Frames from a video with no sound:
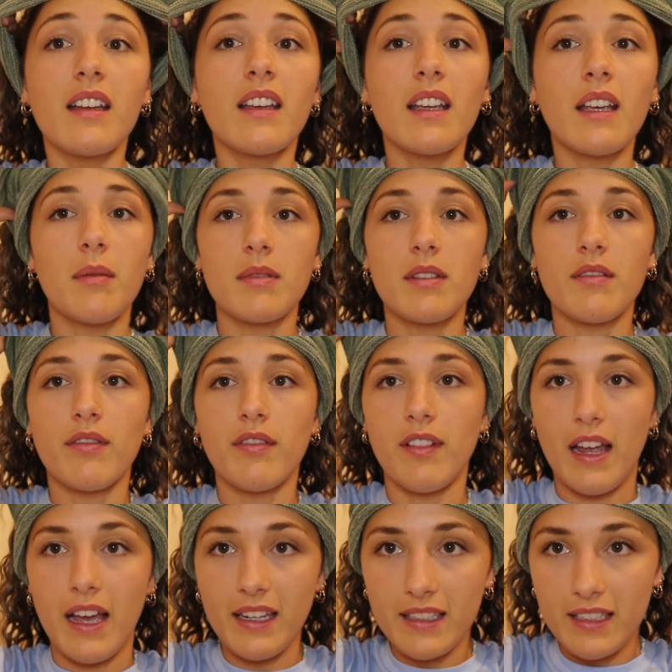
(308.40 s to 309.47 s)
keeps it
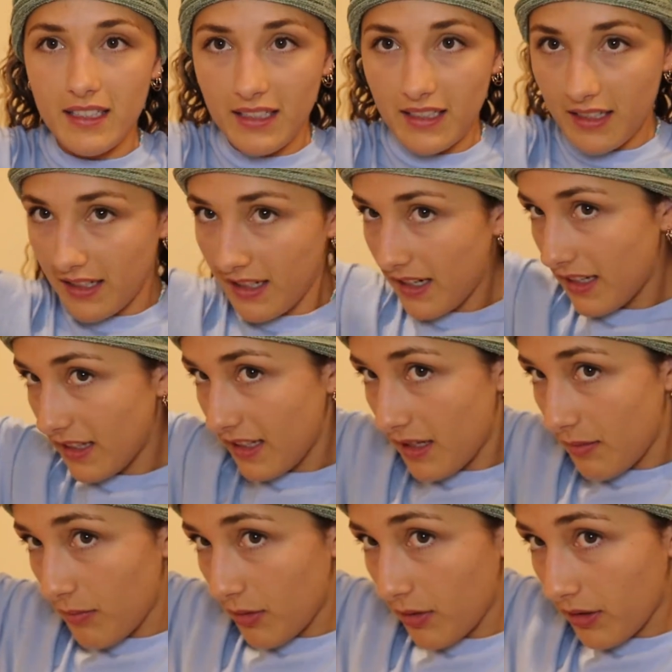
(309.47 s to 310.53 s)
flat, and then
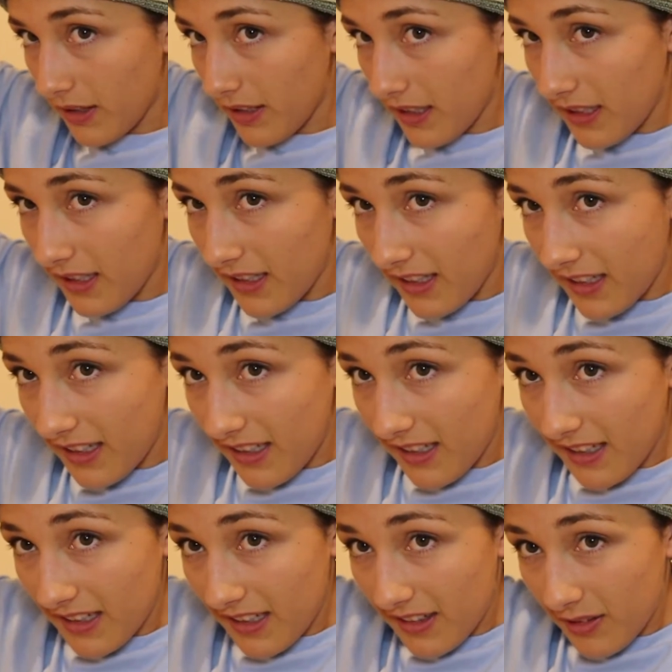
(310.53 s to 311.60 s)
you pull it
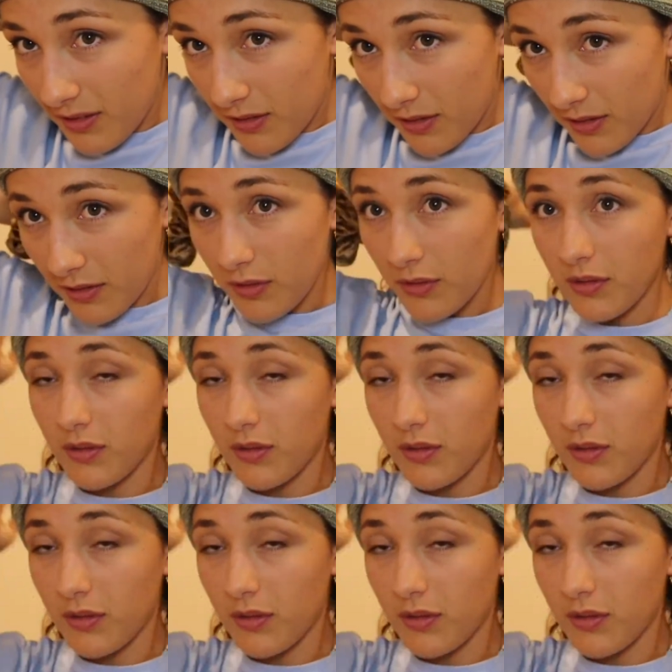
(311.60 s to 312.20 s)
all